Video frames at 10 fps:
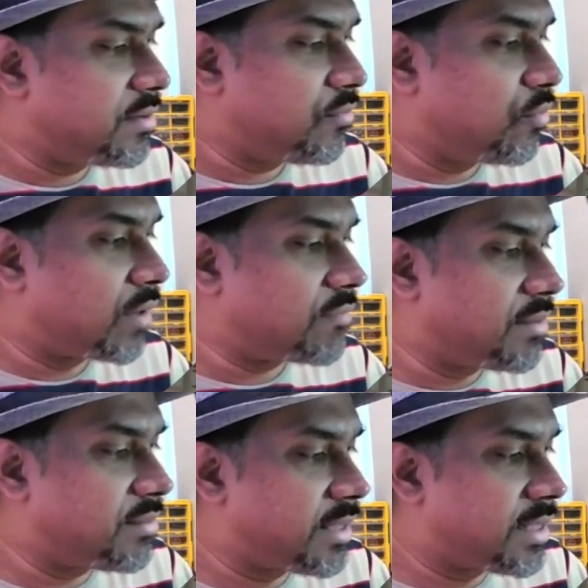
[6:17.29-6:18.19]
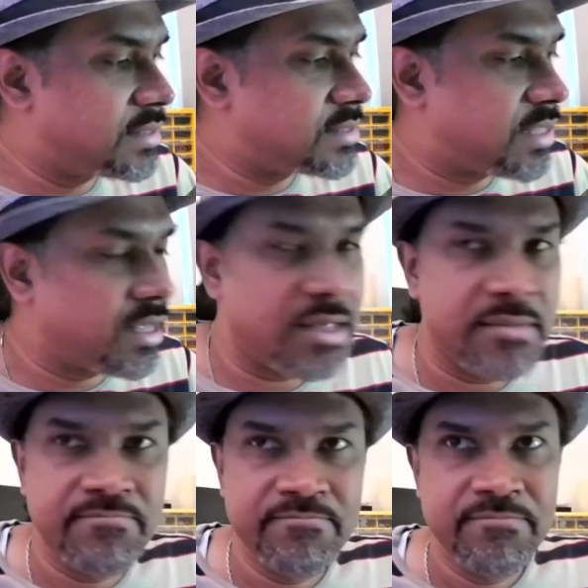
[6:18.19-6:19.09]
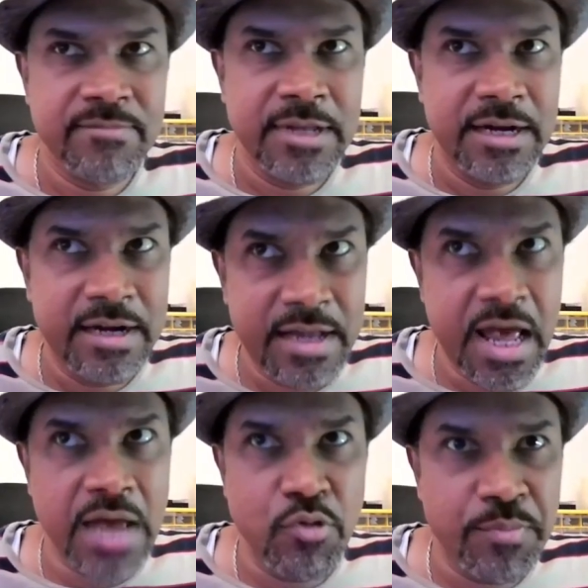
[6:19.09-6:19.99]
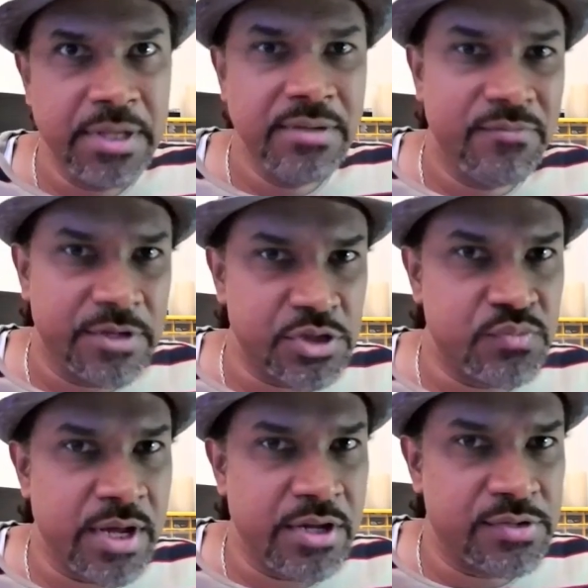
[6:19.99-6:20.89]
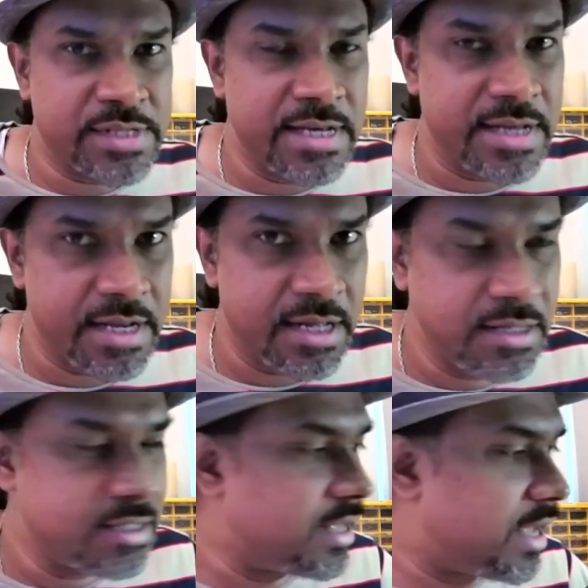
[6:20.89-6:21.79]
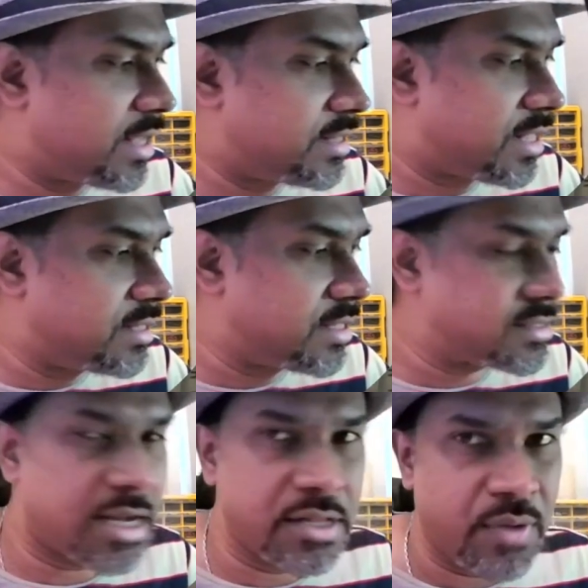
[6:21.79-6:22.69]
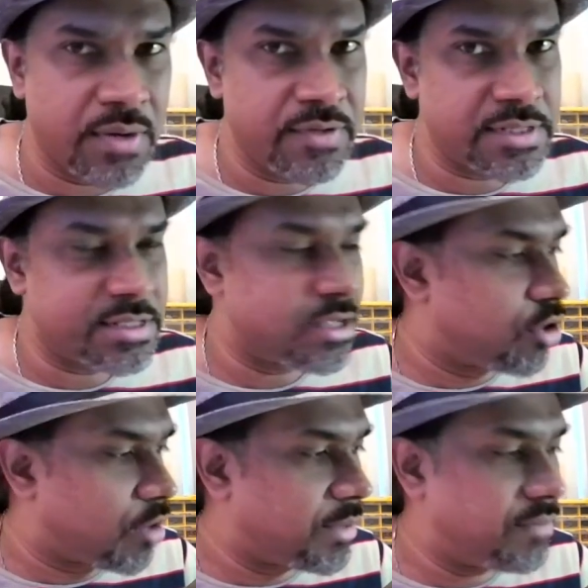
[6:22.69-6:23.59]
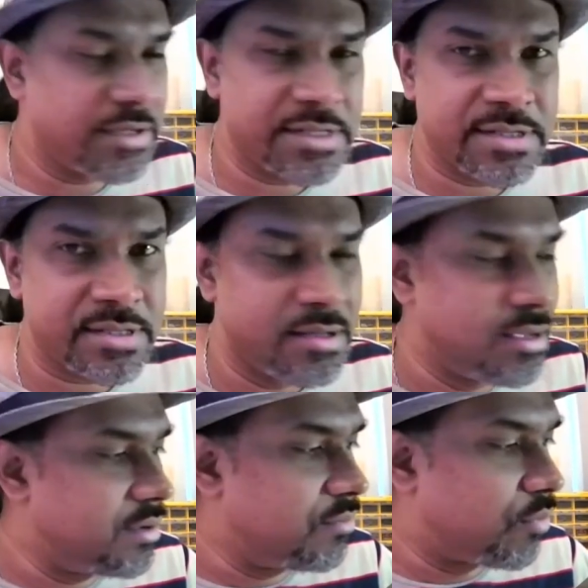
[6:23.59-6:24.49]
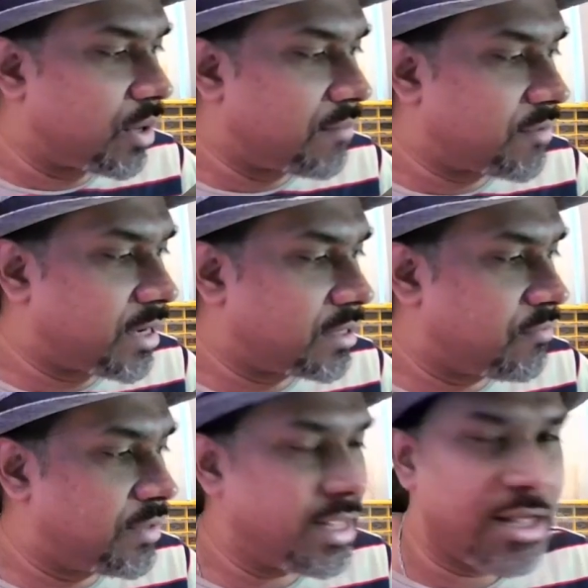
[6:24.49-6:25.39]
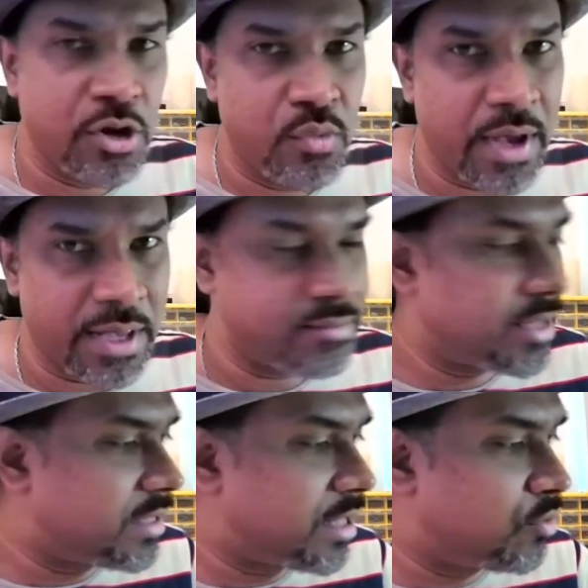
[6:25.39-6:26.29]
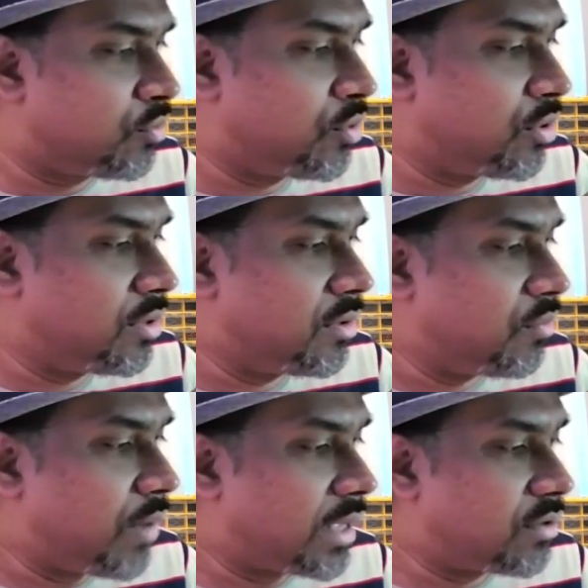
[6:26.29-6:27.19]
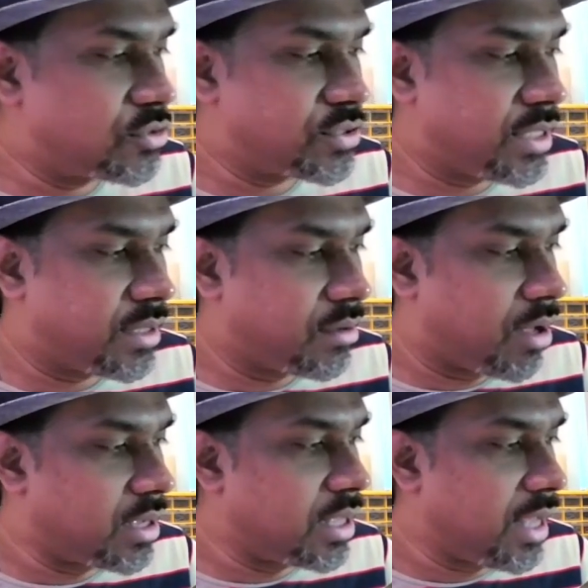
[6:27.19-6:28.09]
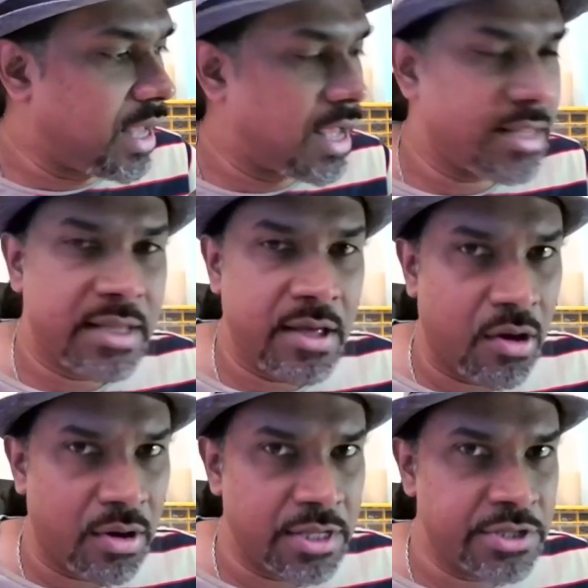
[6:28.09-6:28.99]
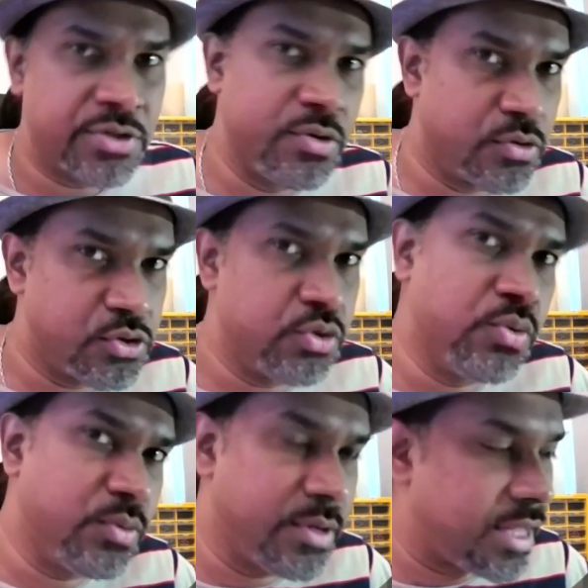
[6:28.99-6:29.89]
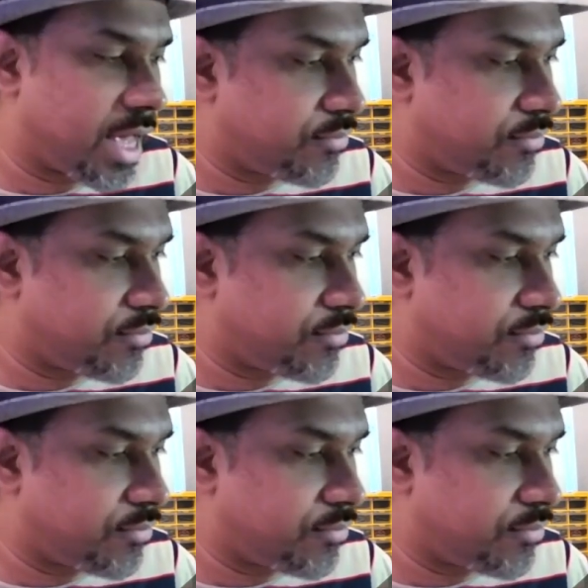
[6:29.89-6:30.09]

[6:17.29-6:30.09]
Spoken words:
One of them is the DIO pin, which is where you send data. And then there's another one, which is the clock pin, which is what I've connected with the yellow wire. The yellow wire goes to the clock and the orange goes to DIO.